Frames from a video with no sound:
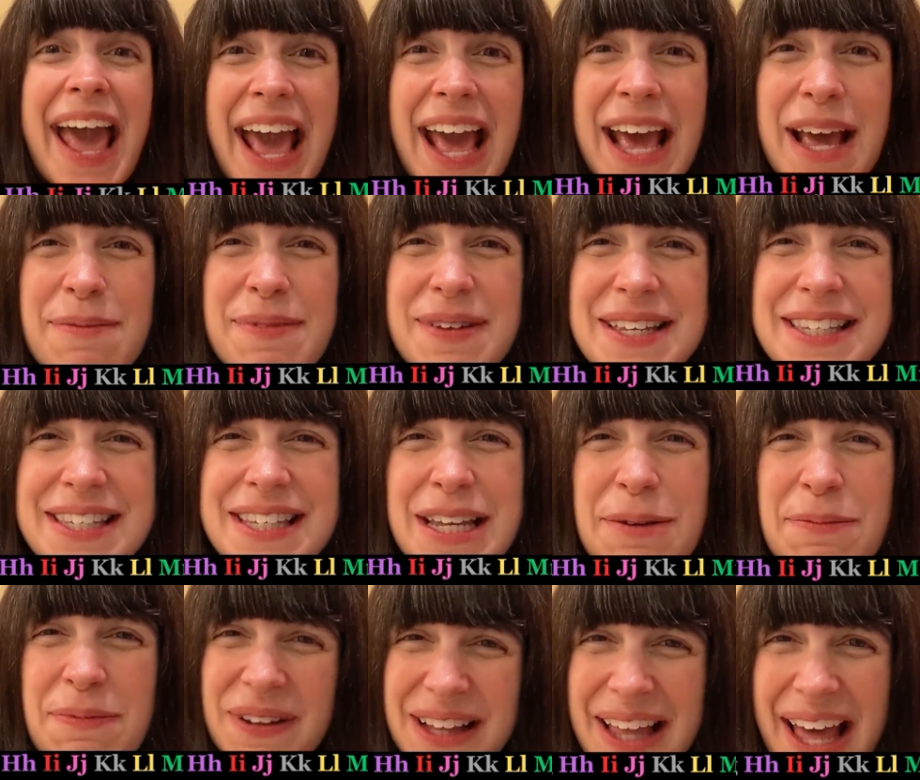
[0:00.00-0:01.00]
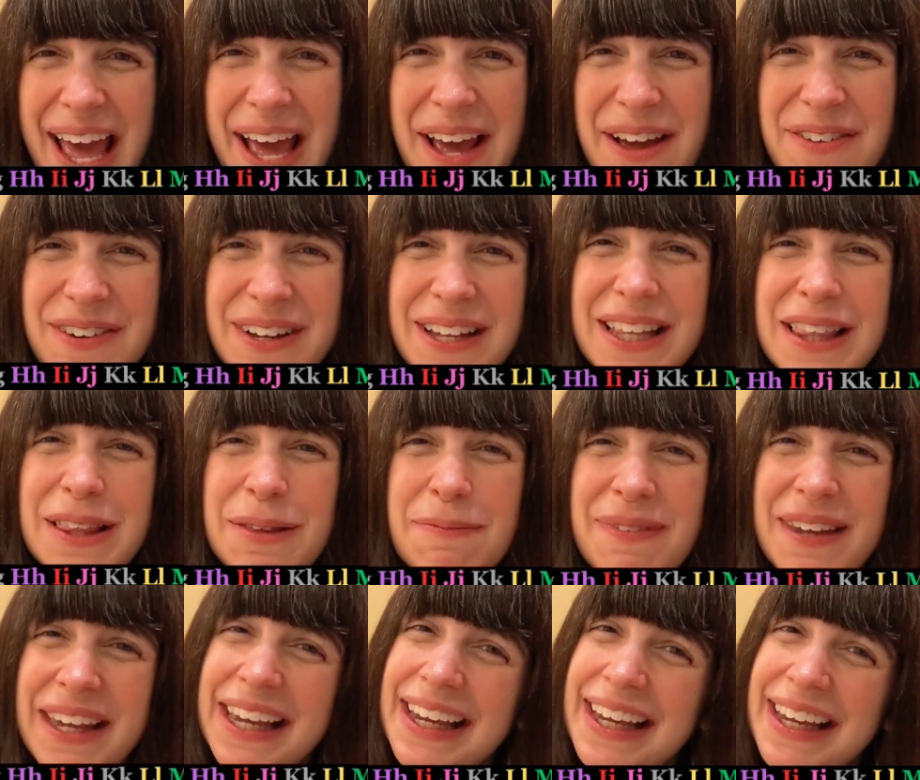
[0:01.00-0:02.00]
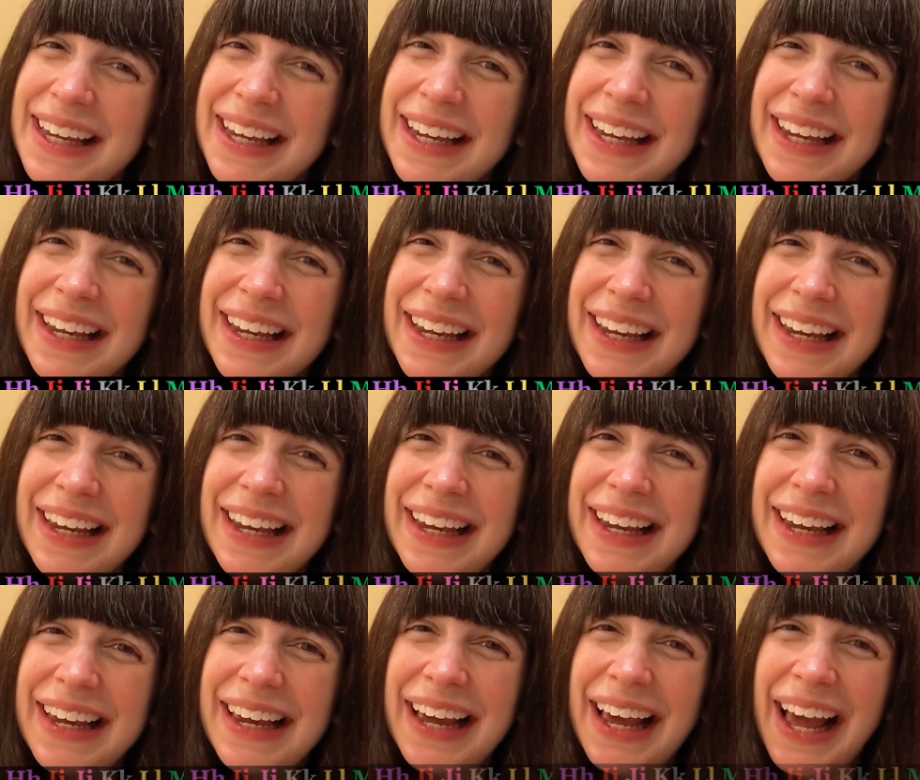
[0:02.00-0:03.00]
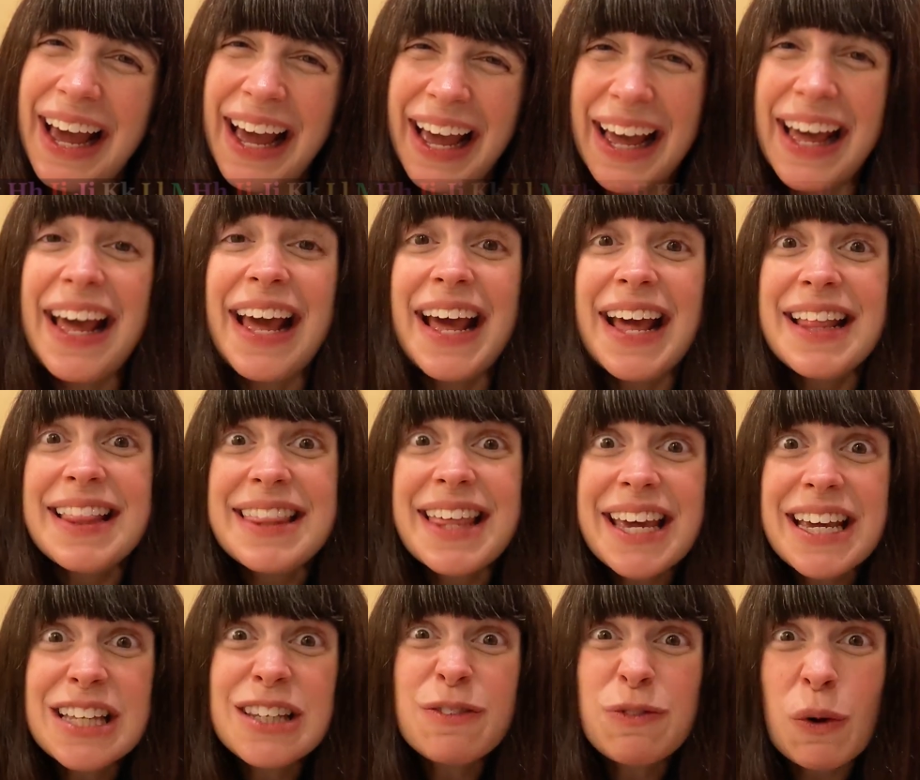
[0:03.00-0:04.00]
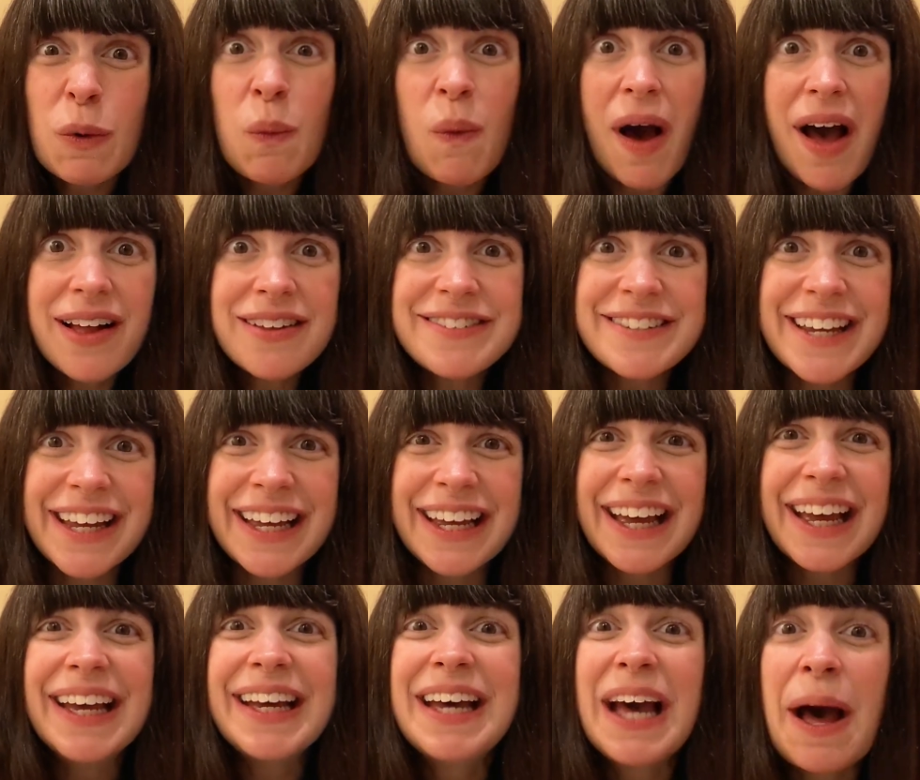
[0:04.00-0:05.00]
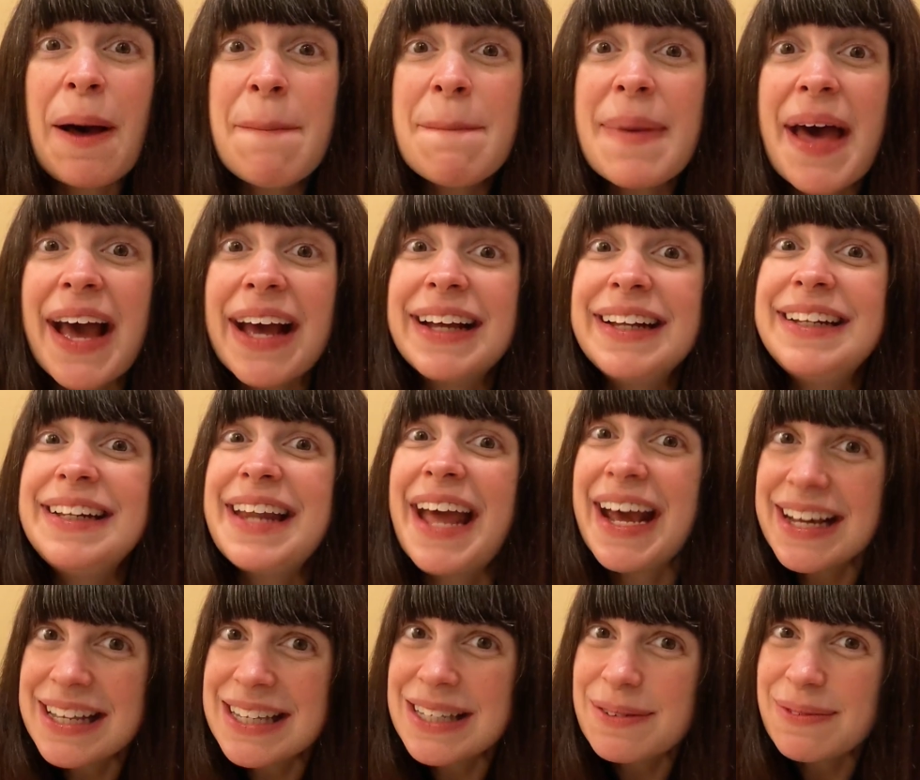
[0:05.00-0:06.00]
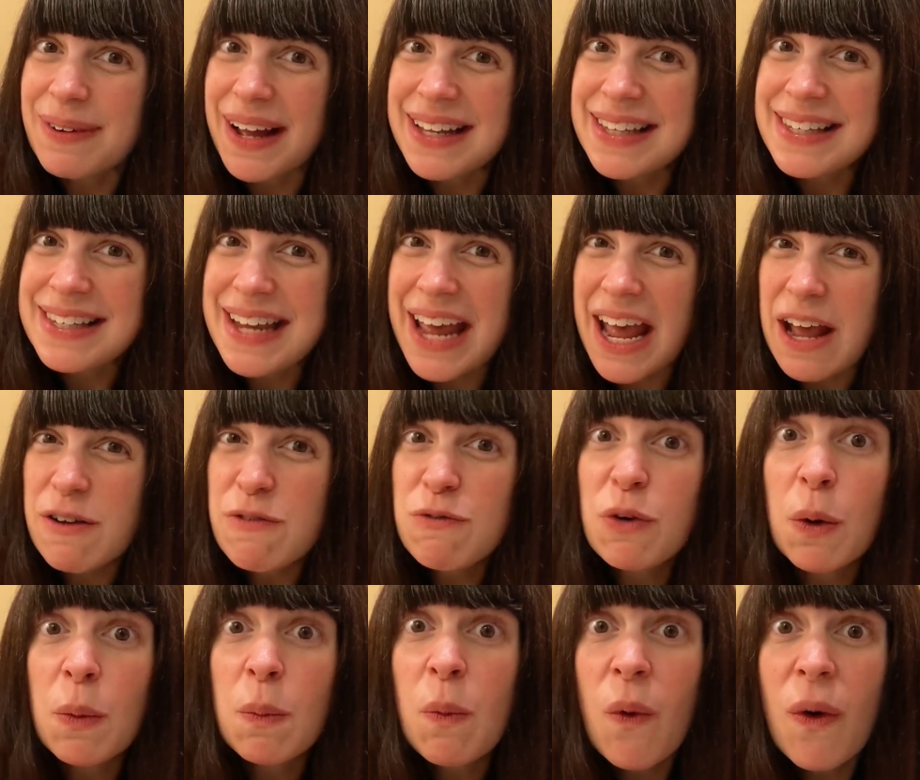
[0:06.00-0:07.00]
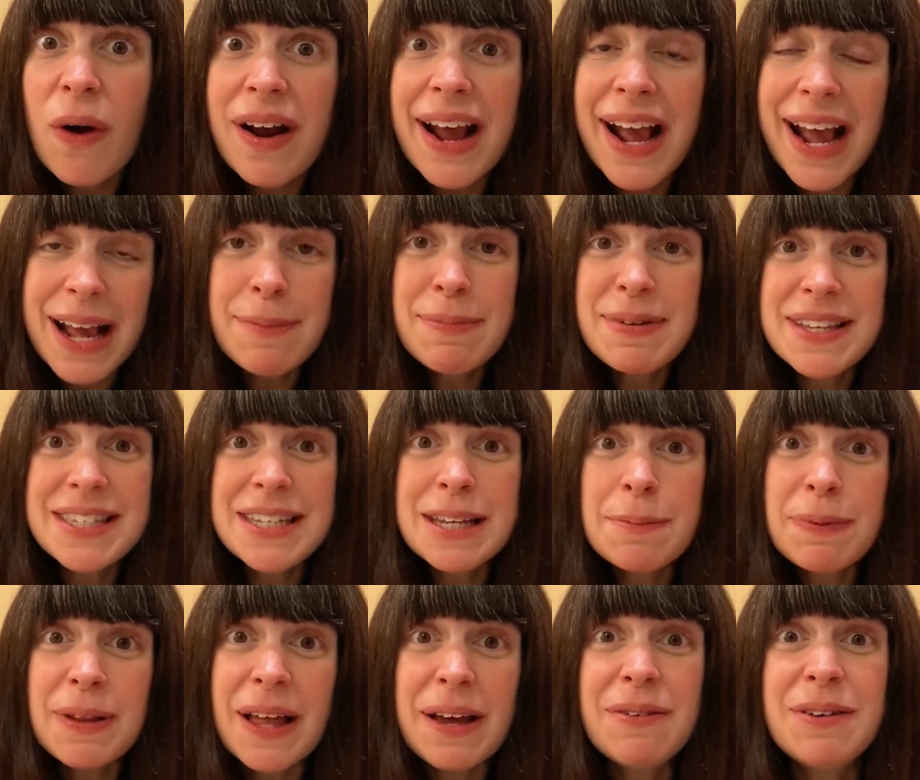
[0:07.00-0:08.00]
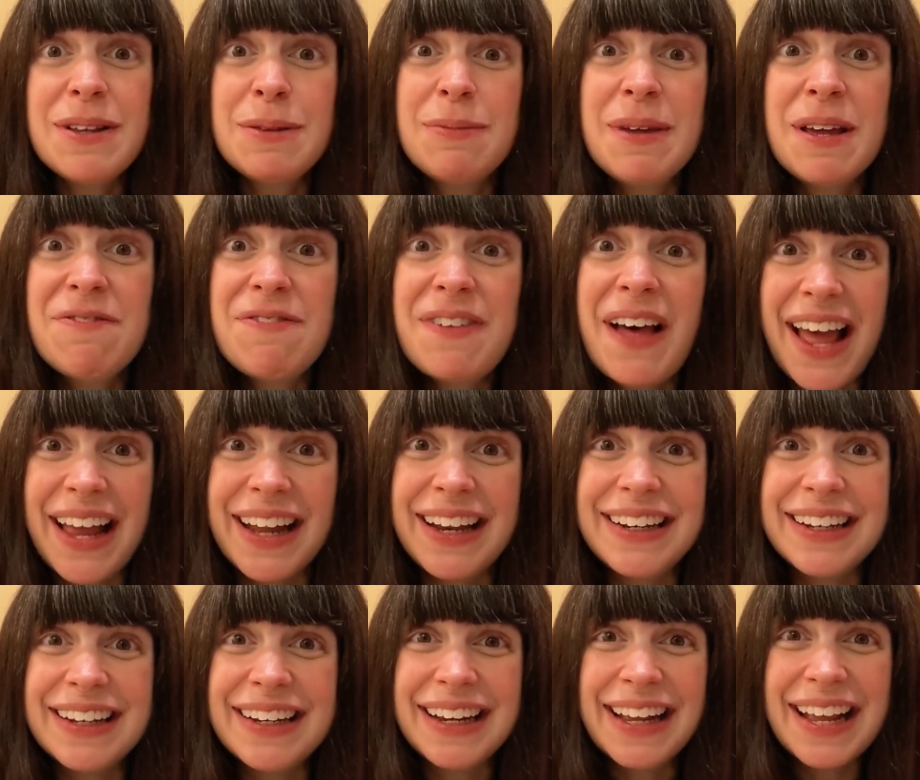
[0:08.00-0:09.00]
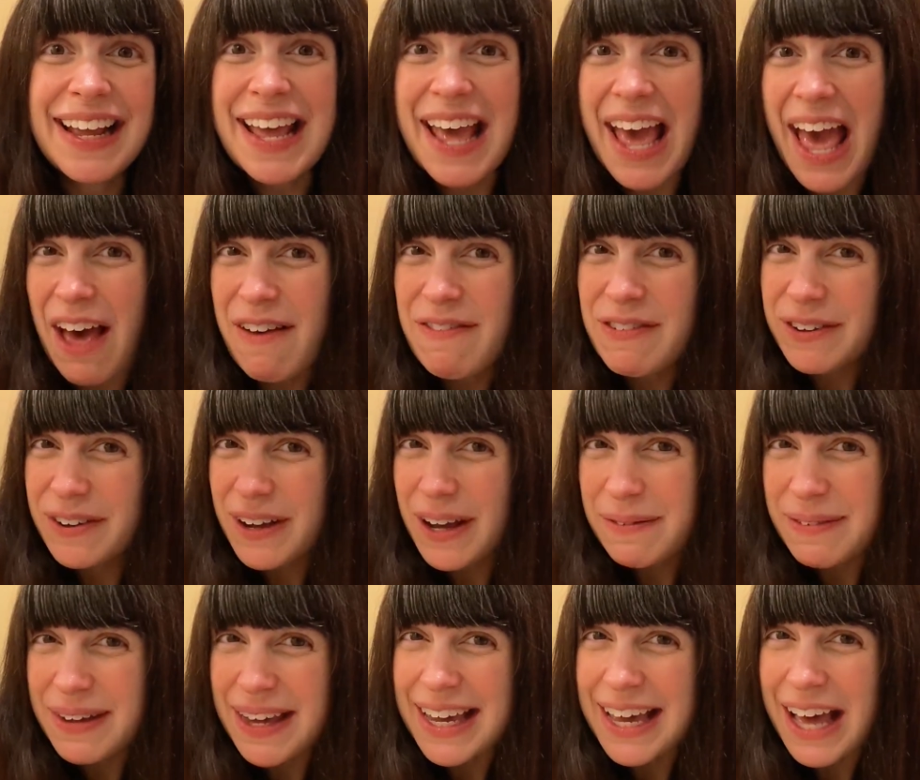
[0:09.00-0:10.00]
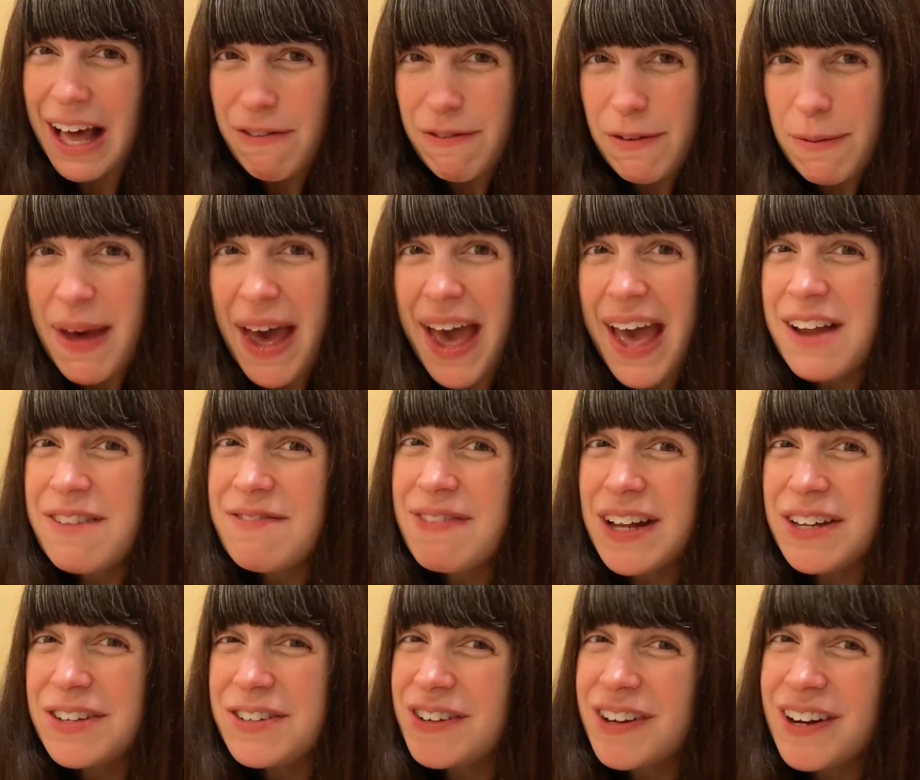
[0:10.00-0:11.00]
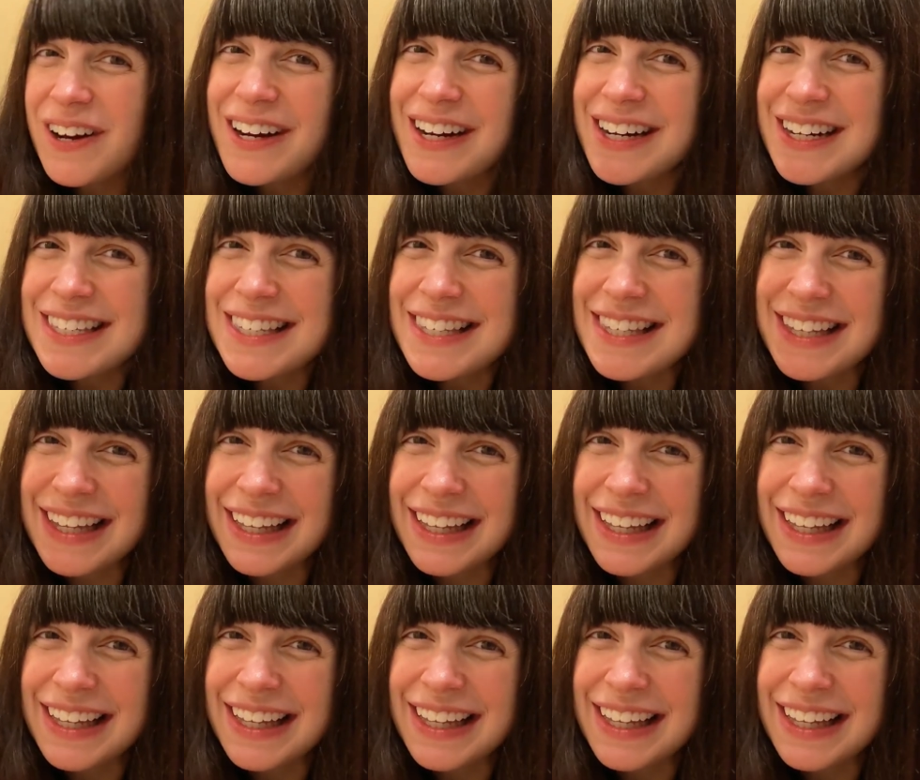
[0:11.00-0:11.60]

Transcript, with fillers: ABC Play with me. Thanks for watching. Come back next Wednesday for more ABC Play with me fun. Have a great week, Alphabet Adventures.